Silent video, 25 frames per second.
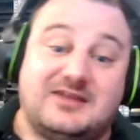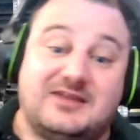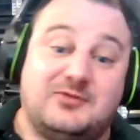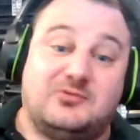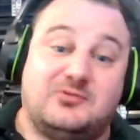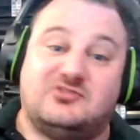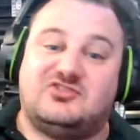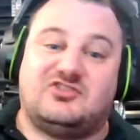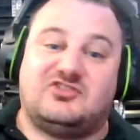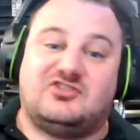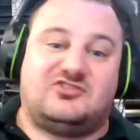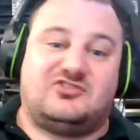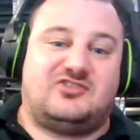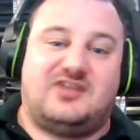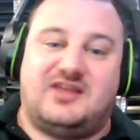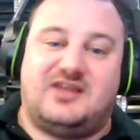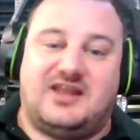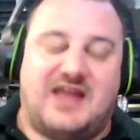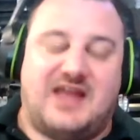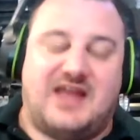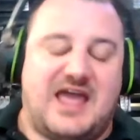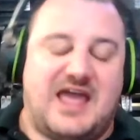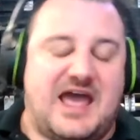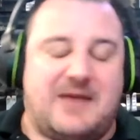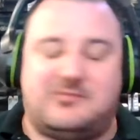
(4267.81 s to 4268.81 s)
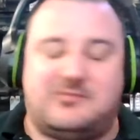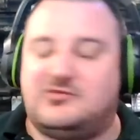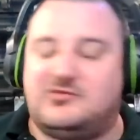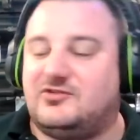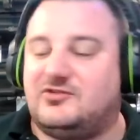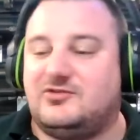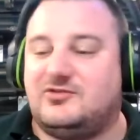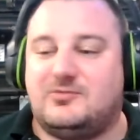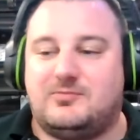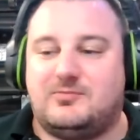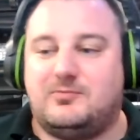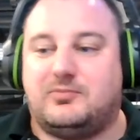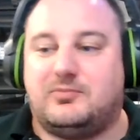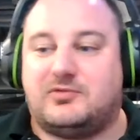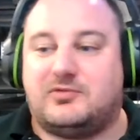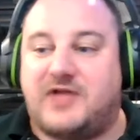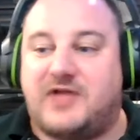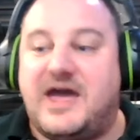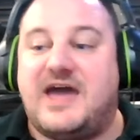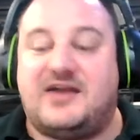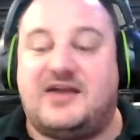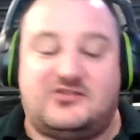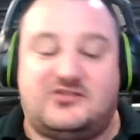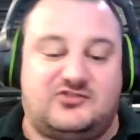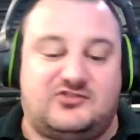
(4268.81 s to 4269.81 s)
It was just an absolute
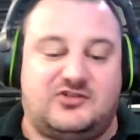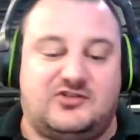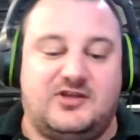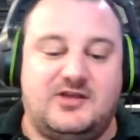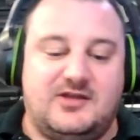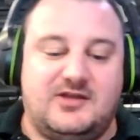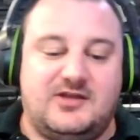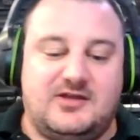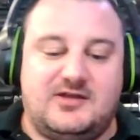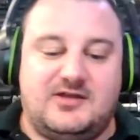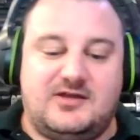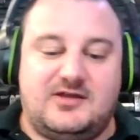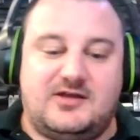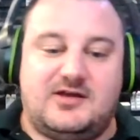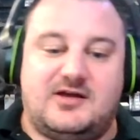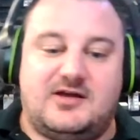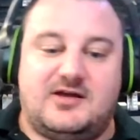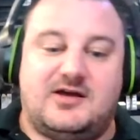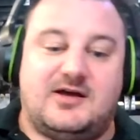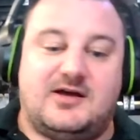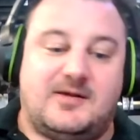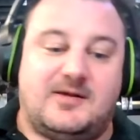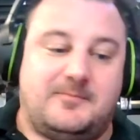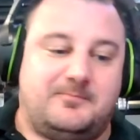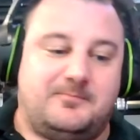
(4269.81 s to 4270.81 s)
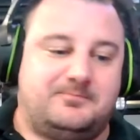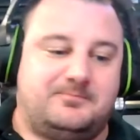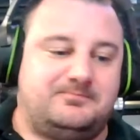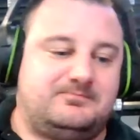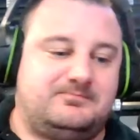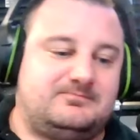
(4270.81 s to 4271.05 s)
blast. Um,